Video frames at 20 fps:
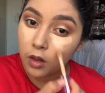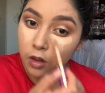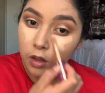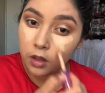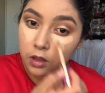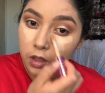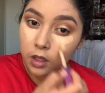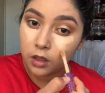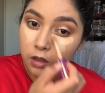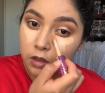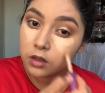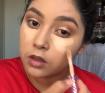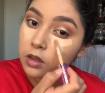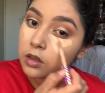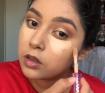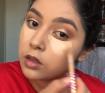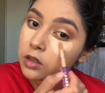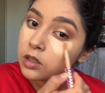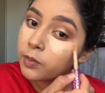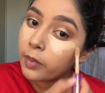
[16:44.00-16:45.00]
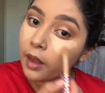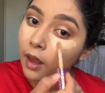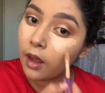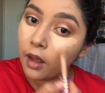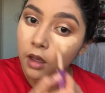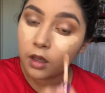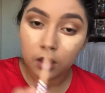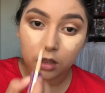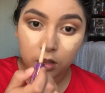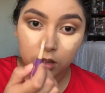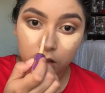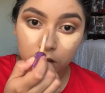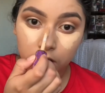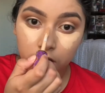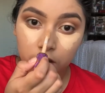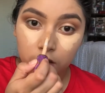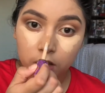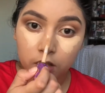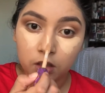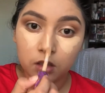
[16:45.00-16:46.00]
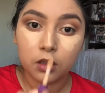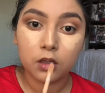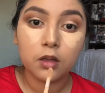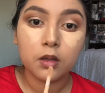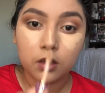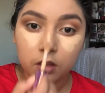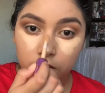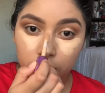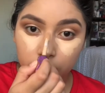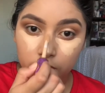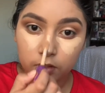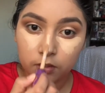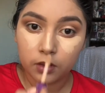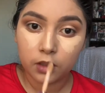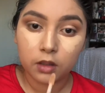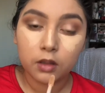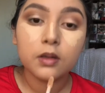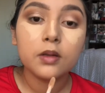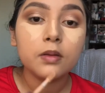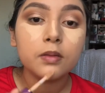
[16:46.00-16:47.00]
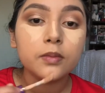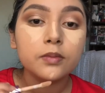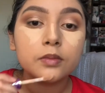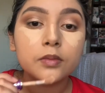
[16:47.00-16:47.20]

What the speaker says: And like spot. So right here.